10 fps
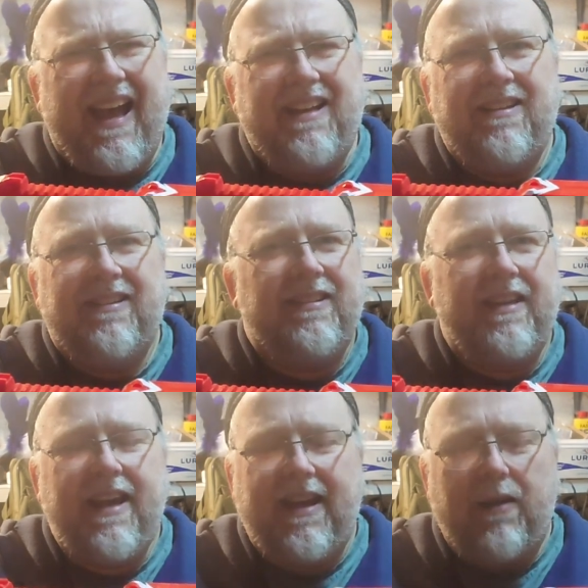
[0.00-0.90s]
And
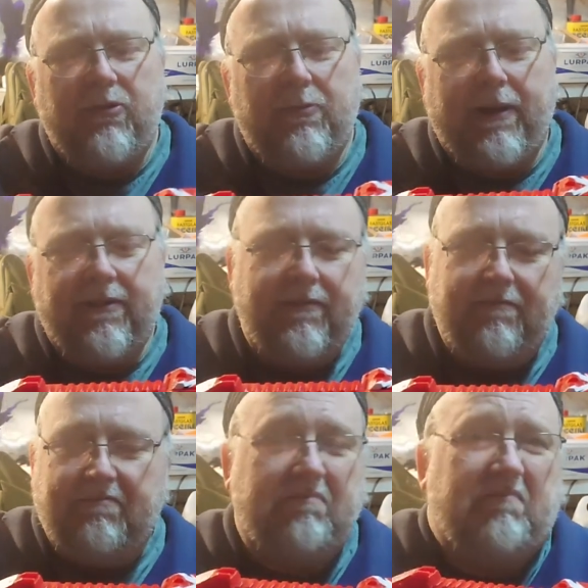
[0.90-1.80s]
yeah, I was a bit
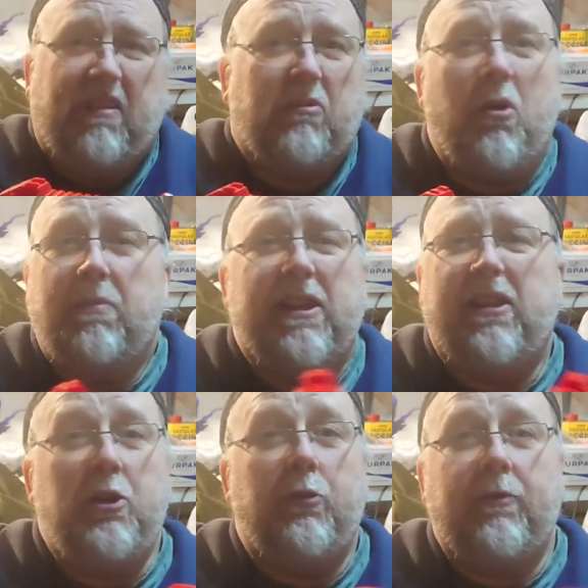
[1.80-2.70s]

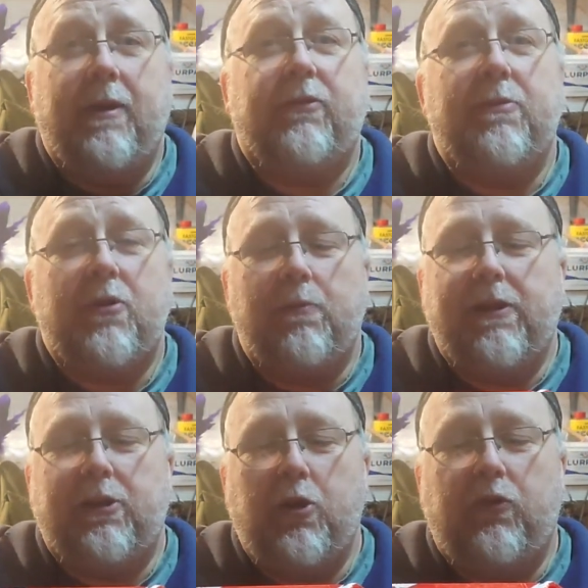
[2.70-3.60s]
completely new to it. It was something
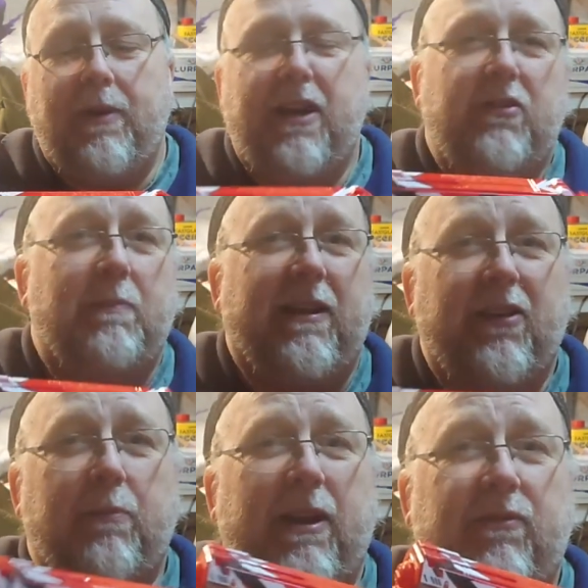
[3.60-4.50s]
completely new to me. I just
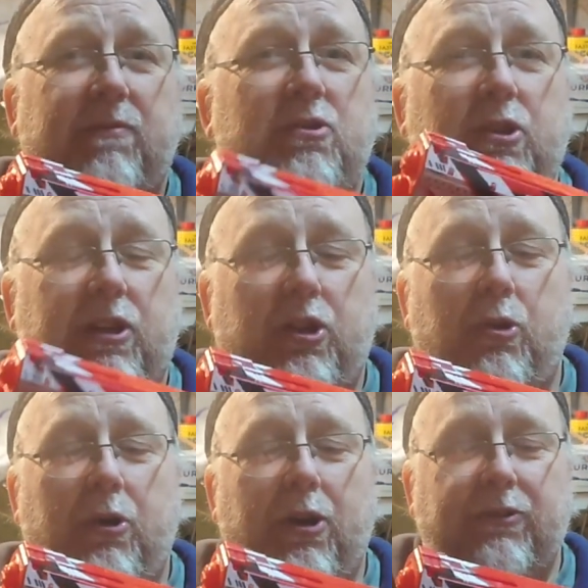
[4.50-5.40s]
picked it up out of sheer
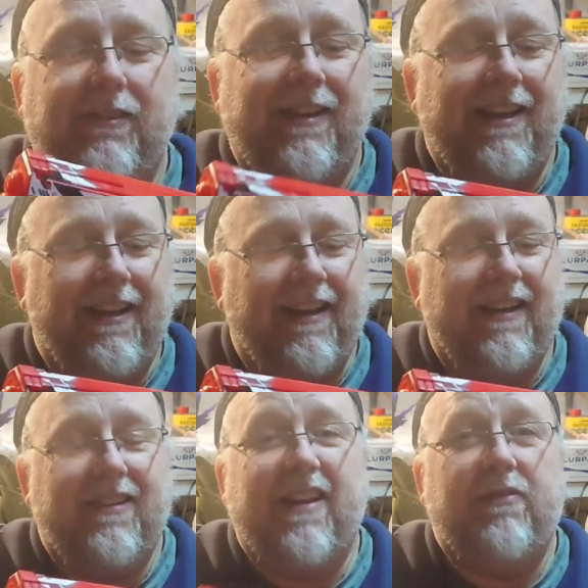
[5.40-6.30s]
curiosity
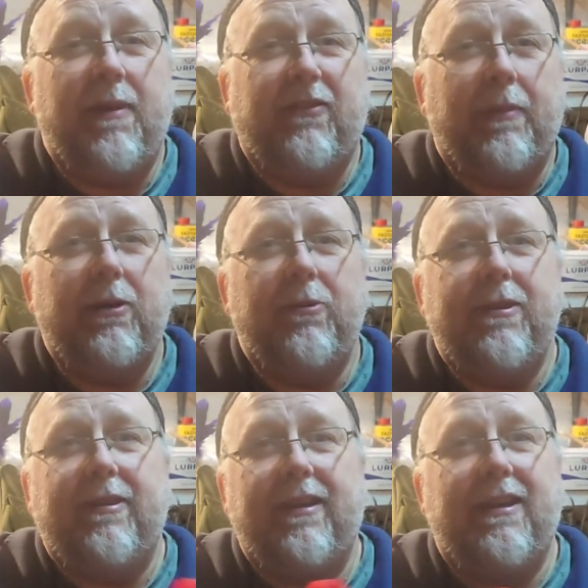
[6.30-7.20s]
to have a mess about
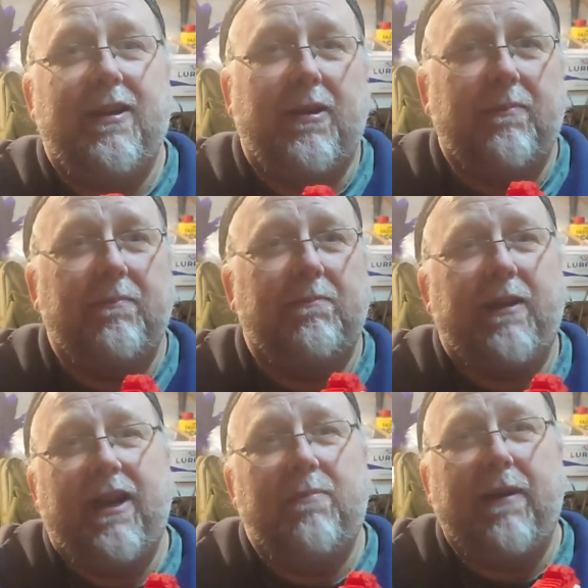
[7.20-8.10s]
with and
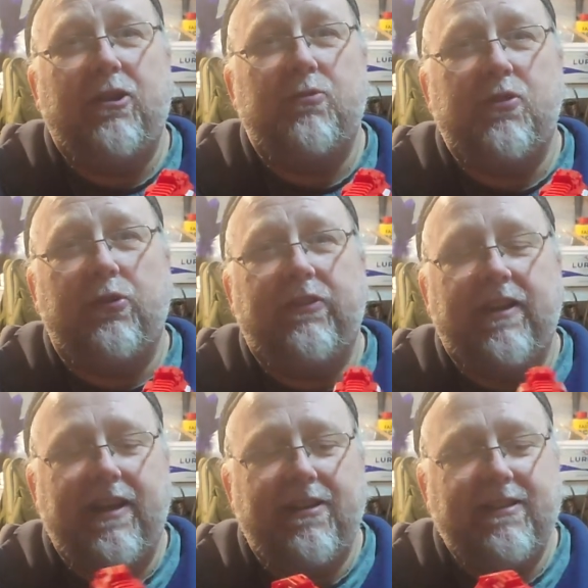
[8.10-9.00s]
kind of ping some shots in
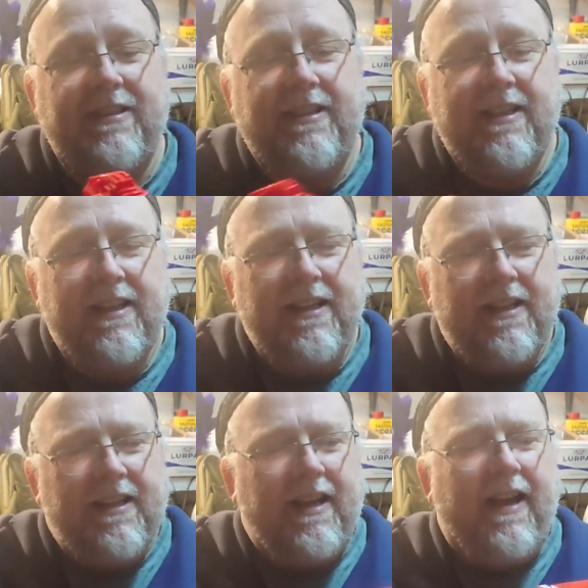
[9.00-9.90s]
the garden.
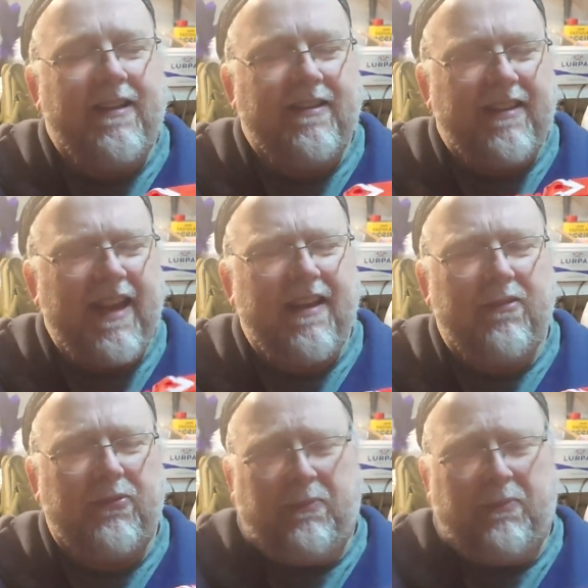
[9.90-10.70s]
And yeah,